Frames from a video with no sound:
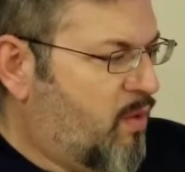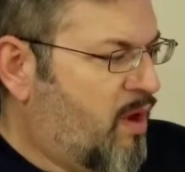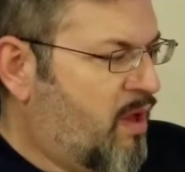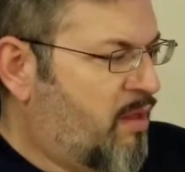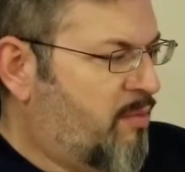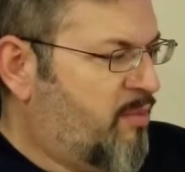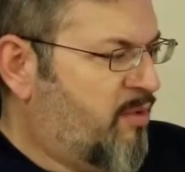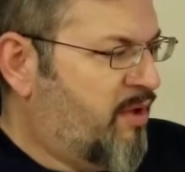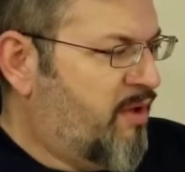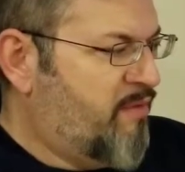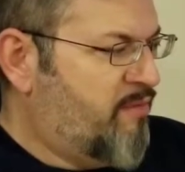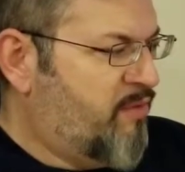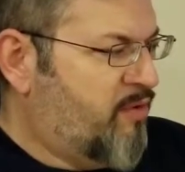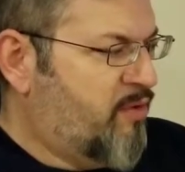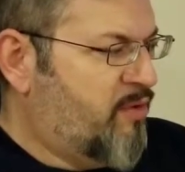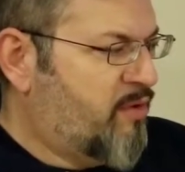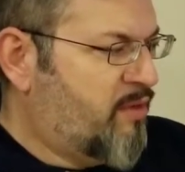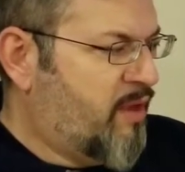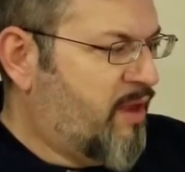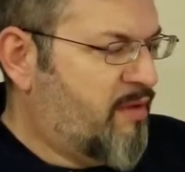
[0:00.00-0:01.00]
while I'm
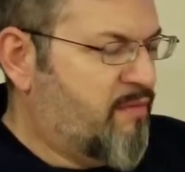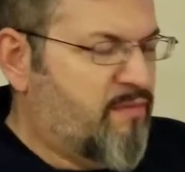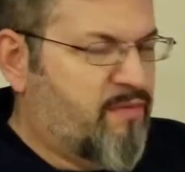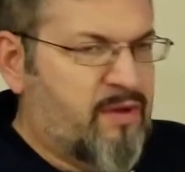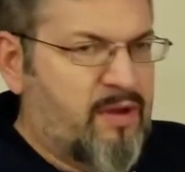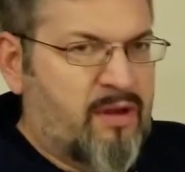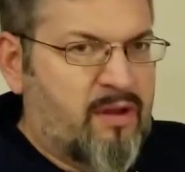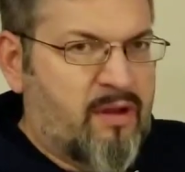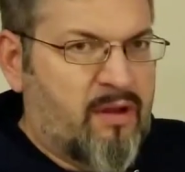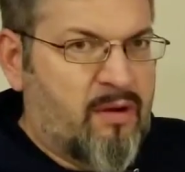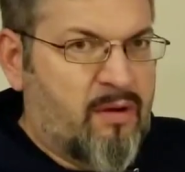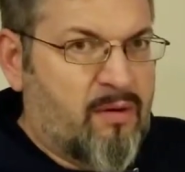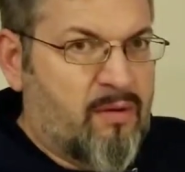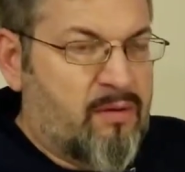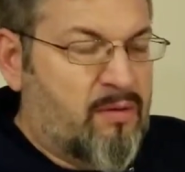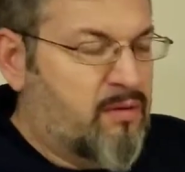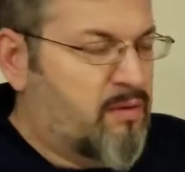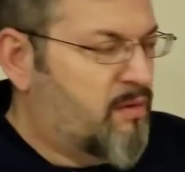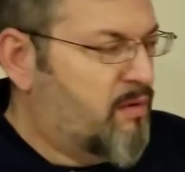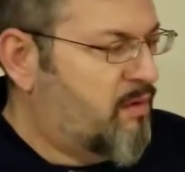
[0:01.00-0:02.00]
viewing live
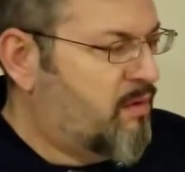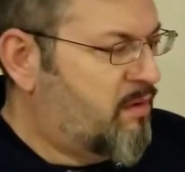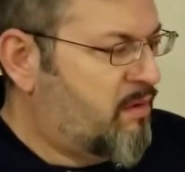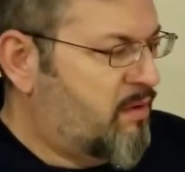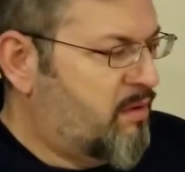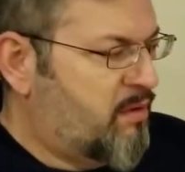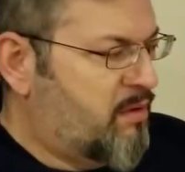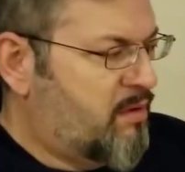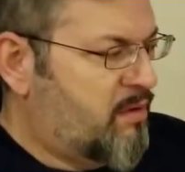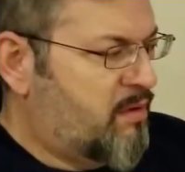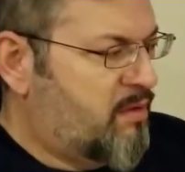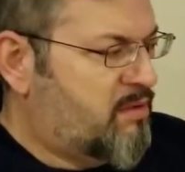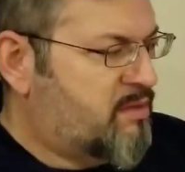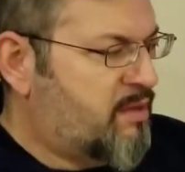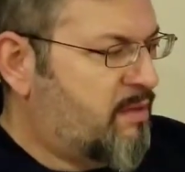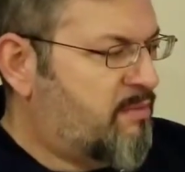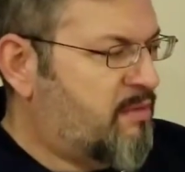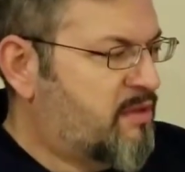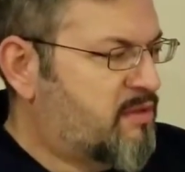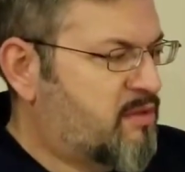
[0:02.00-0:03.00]
video,
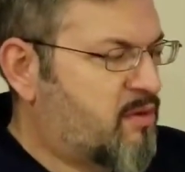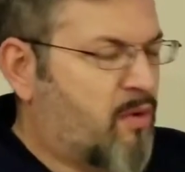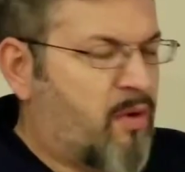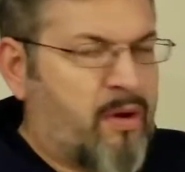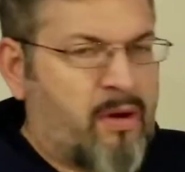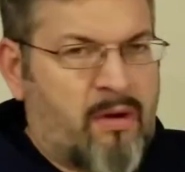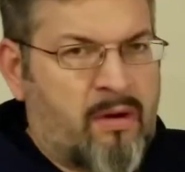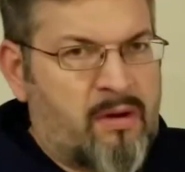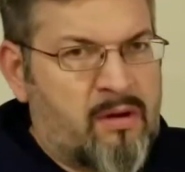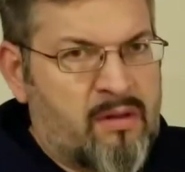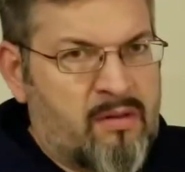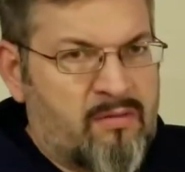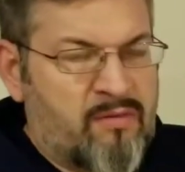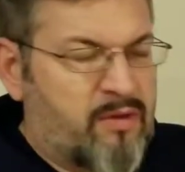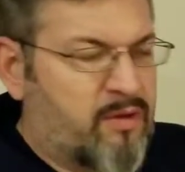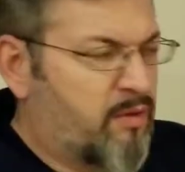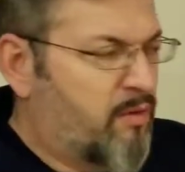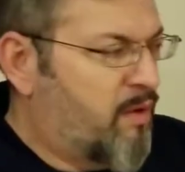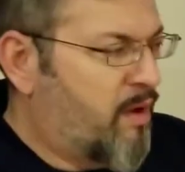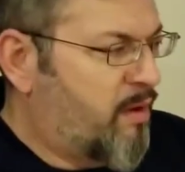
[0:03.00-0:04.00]
something's going on in the
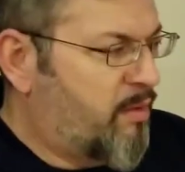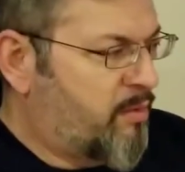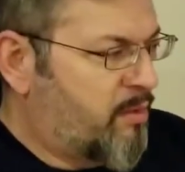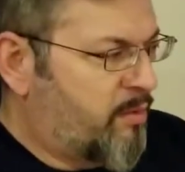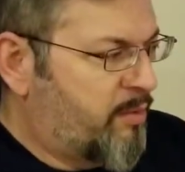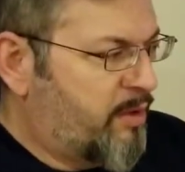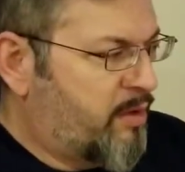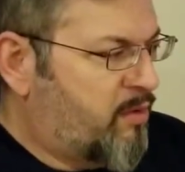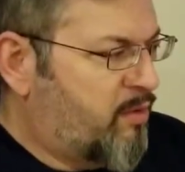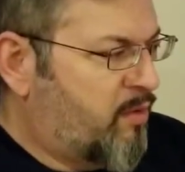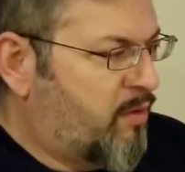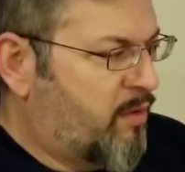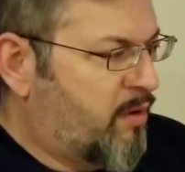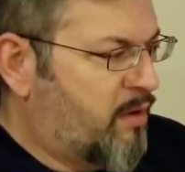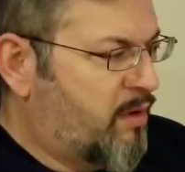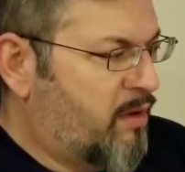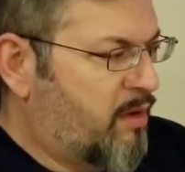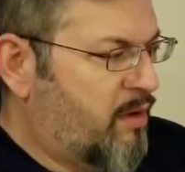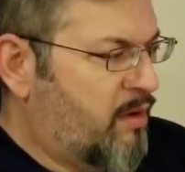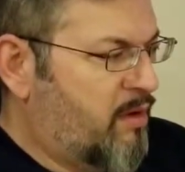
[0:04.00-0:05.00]
video I want to
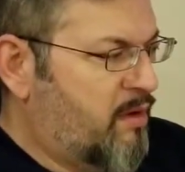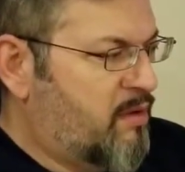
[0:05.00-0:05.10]
record.